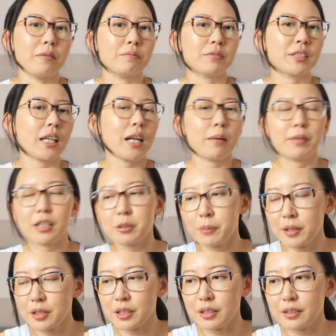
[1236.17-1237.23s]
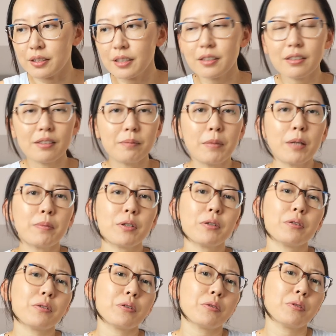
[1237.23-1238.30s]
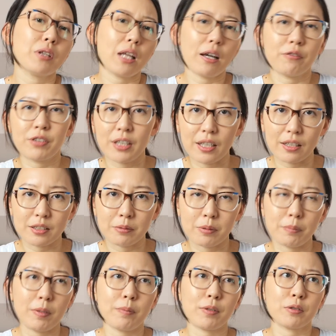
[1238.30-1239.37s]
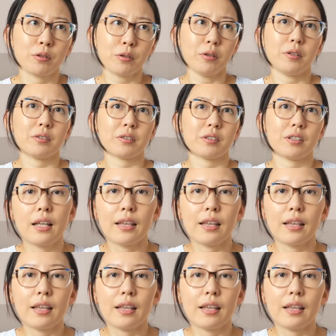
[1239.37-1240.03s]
set up exhibition. Maybe you love kids, but maybe you don't.